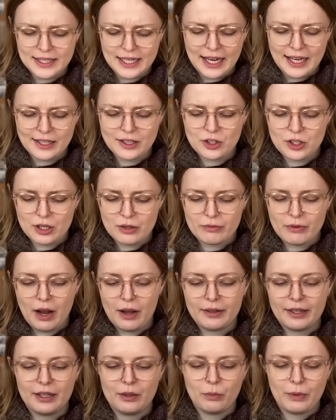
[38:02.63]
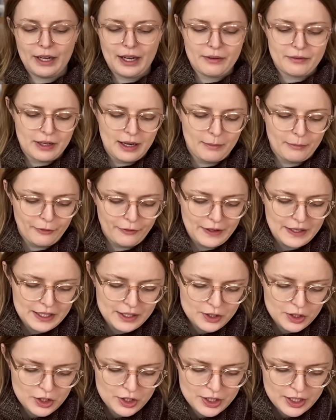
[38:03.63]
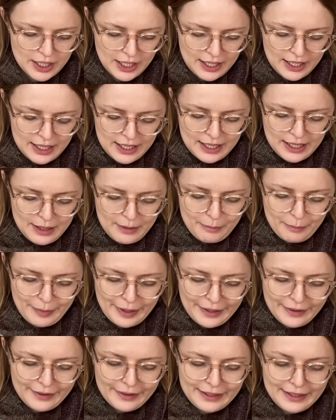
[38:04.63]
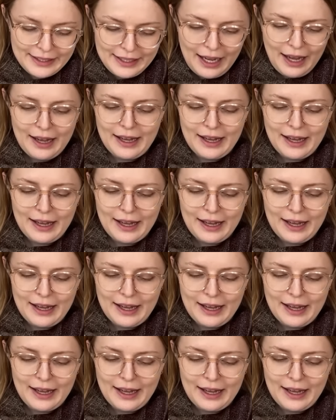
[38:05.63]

edge around it whenever I'm finished. But yeah,